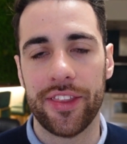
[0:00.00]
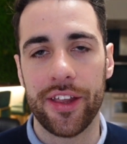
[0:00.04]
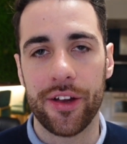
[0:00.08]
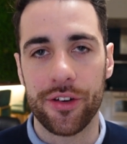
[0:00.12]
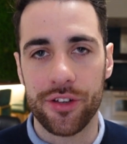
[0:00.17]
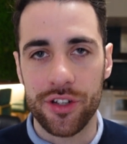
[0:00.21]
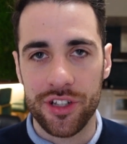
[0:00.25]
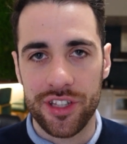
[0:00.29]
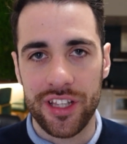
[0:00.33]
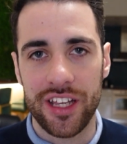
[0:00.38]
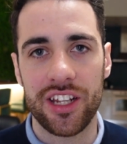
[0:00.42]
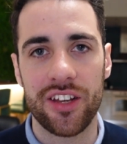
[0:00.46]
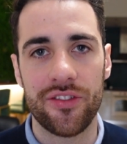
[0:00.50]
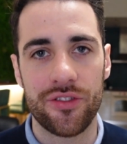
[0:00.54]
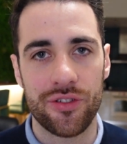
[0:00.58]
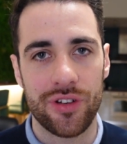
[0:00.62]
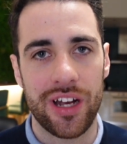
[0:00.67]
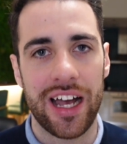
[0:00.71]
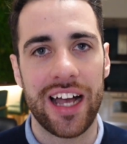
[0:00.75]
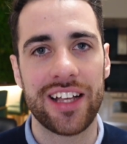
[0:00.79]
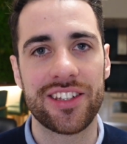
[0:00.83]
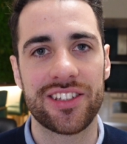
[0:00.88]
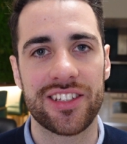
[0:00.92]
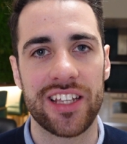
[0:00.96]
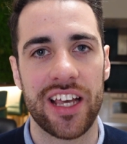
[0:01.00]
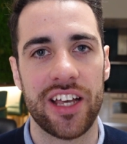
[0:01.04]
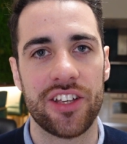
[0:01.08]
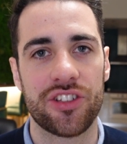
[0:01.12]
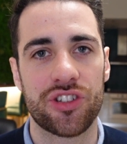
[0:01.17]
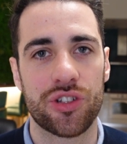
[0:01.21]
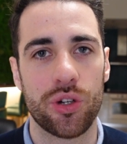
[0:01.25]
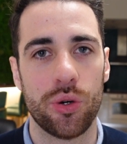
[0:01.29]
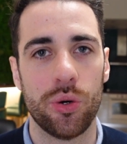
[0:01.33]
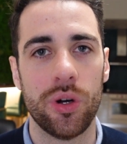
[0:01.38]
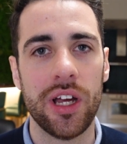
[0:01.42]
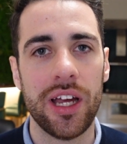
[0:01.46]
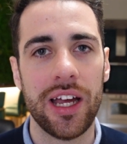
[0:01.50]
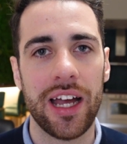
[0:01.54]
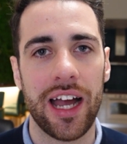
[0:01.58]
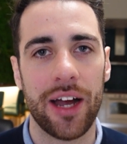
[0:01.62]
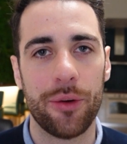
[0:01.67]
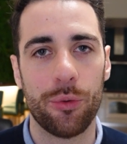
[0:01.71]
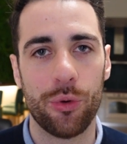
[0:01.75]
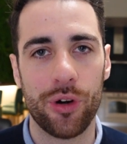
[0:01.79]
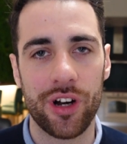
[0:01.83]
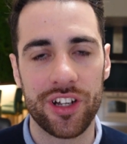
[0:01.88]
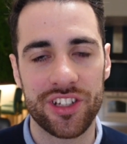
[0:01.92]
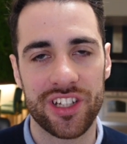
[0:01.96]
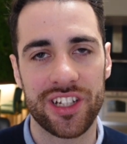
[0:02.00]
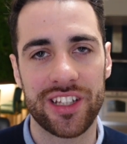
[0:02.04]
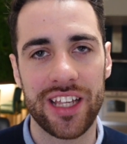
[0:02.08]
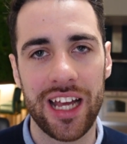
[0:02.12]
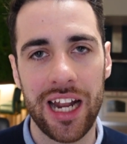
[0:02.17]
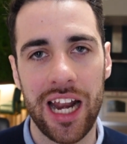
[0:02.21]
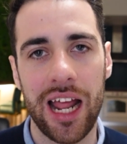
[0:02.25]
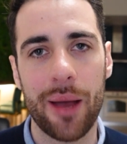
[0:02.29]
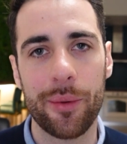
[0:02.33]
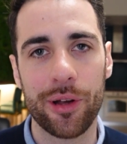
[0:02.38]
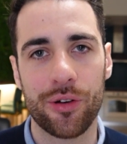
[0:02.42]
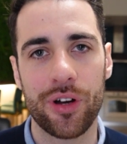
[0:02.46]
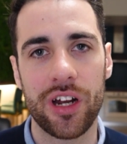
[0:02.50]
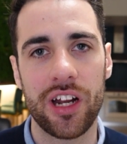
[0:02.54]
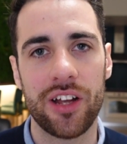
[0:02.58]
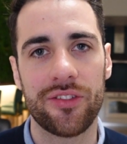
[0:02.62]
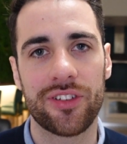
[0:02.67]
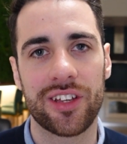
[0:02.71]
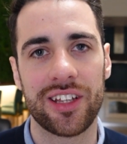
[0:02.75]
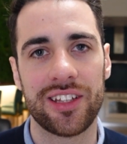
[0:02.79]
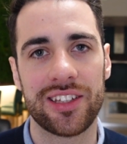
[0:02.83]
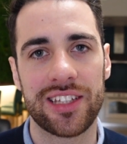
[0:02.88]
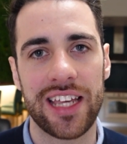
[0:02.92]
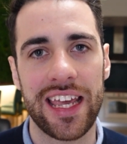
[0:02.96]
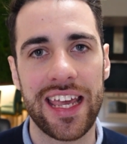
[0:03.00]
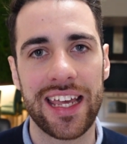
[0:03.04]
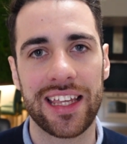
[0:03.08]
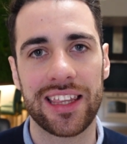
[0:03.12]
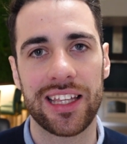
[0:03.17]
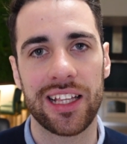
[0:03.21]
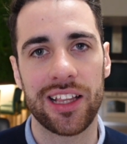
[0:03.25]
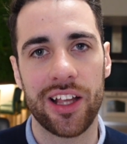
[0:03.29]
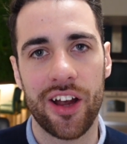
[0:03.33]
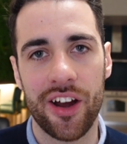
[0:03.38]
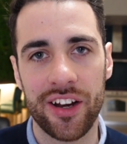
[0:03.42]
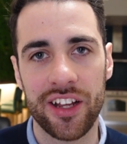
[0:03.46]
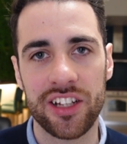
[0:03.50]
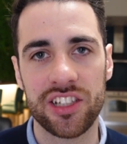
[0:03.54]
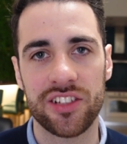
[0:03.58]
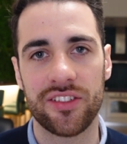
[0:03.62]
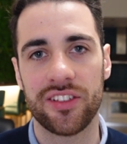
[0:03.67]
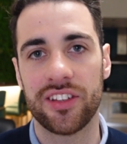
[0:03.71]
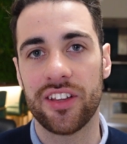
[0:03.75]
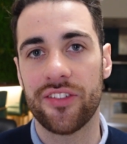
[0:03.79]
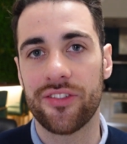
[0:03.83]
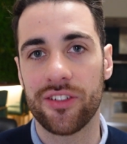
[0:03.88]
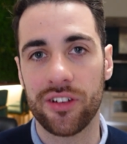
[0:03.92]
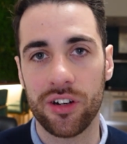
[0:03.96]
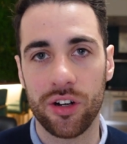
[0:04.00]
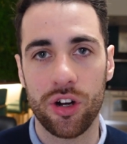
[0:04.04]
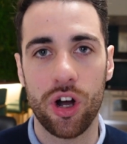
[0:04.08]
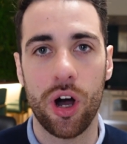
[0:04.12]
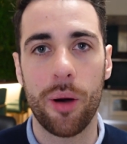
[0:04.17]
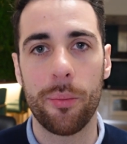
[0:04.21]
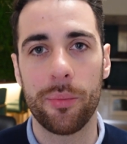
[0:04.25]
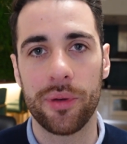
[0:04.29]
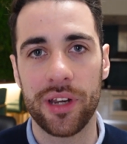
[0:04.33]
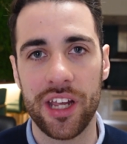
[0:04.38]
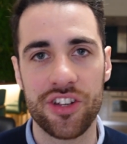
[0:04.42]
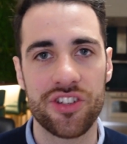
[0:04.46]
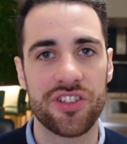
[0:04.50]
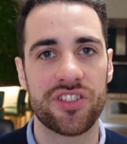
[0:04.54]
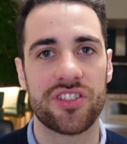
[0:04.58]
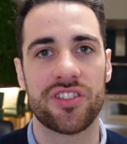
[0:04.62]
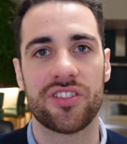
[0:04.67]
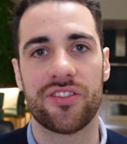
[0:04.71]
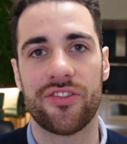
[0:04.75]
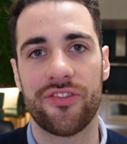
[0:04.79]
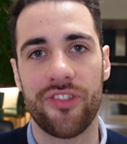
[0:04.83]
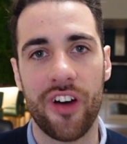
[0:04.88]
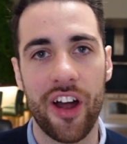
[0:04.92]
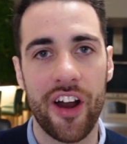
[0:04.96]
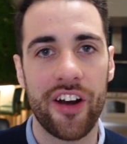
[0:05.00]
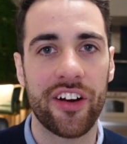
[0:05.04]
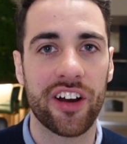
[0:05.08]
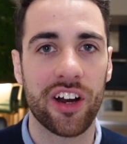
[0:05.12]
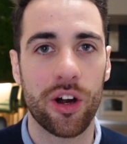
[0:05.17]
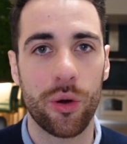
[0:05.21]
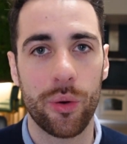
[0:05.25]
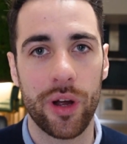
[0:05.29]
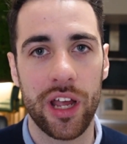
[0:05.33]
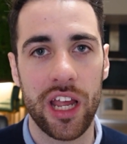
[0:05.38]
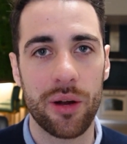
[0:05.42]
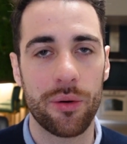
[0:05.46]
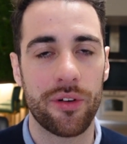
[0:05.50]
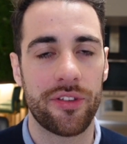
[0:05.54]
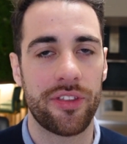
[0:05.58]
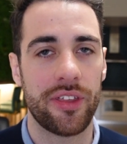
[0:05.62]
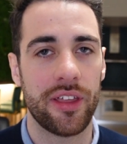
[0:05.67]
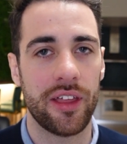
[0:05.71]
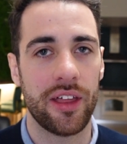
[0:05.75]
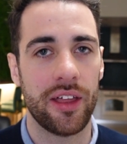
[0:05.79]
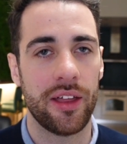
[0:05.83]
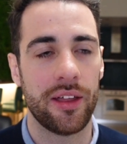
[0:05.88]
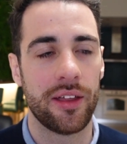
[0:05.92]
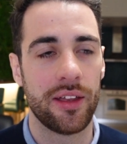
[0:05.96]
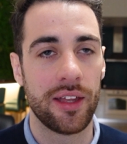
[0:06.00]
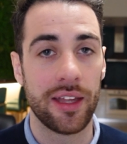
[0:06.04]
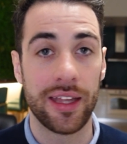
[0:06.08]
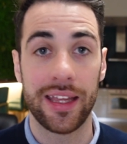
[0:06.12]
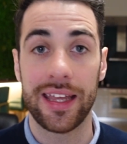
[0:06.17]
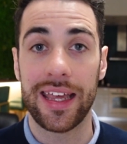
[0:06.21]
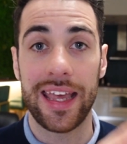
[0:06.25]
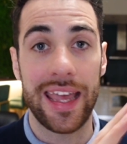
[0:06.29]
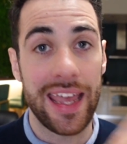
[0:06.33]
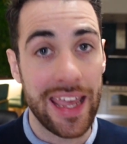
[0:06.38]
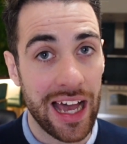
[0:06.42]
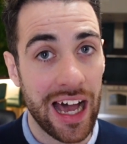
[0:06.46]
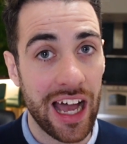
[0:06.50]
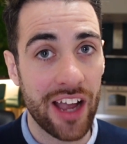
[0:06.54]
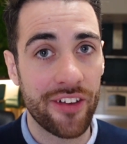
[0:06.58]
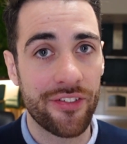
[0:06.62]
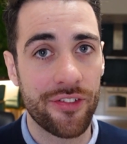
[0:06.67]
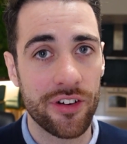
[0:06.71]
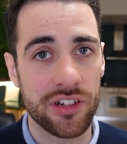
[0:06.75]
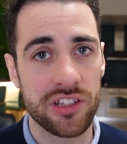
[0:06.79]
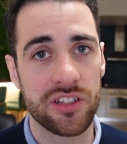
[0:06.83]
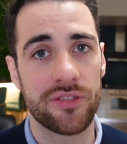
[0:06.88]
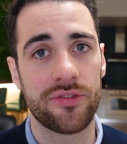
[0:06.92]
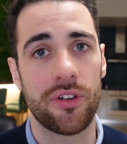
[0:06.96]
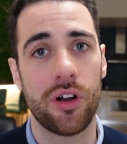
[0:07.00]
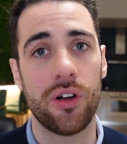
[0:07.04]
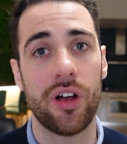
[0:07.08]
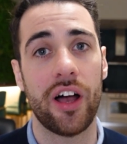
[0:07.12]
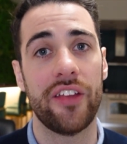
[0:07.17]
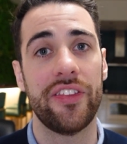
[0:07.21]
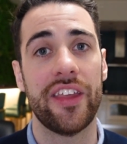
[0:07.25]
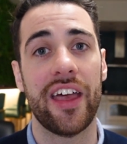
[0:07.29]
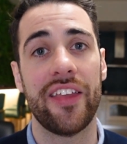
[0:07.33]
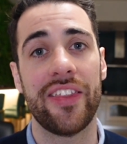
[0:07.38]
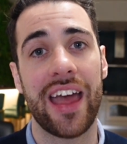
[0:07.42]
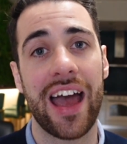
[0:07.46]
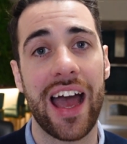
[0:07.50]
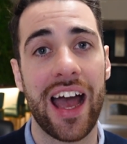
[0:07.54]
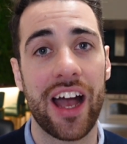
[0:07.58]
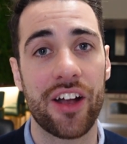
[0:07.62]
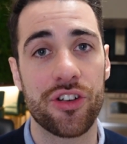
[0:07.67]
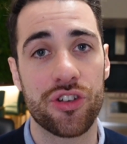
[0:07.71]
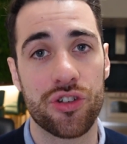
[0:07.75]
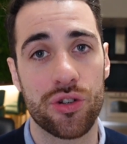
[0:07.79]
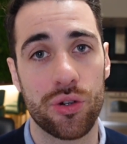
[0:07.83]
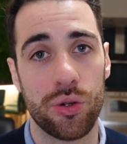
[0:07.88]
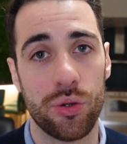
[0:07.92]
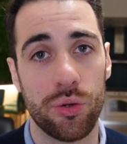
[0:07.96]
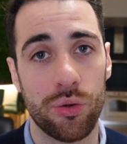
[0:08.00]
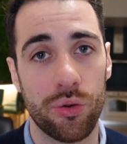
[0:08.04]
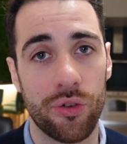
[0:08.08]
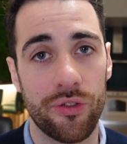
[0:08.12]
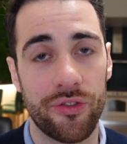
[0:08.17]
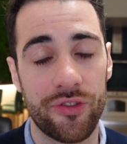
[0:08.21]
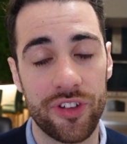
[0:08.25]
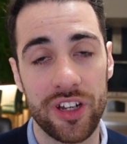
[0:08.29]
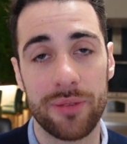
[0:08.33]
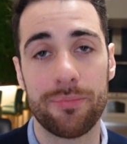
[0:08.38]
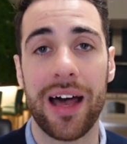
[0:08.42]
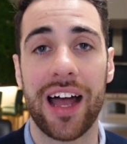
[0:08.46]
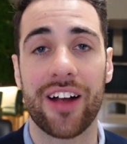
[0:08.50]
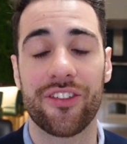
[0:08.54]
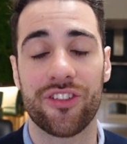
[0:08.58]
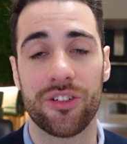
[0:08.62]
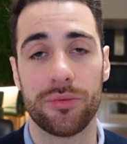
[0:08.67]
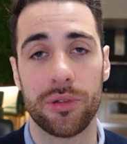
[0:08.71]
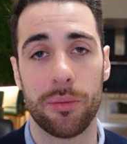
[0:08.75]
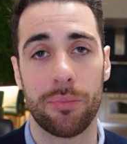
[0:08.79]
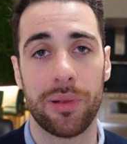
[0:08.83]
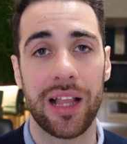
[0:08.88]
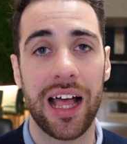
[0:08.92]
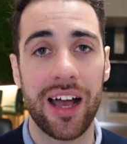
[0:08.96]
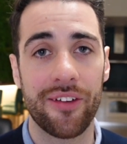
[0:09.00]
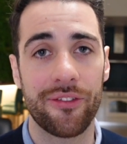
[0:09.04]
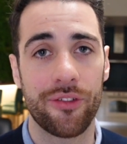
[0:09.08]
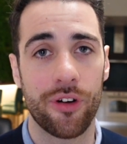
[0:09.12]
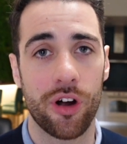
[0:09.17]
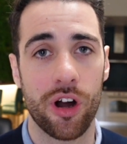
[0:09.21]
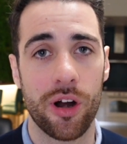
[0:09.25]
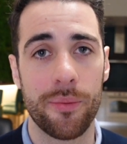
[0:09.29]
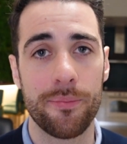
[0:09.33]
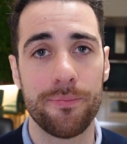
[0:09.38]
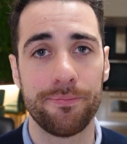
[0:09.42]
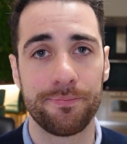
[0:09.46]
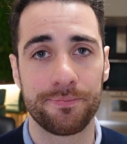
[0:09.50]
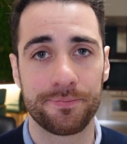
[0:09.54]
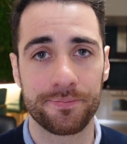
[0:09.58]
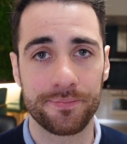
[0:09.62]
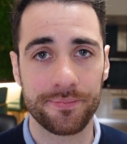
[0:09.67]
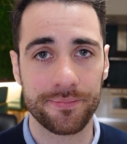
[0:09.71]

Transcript: They're just individual ad sets. So whereas a dynamic creative can take the learnings of the different combinations it's firing away with the AI first of all, and then the actual feedback from the platform,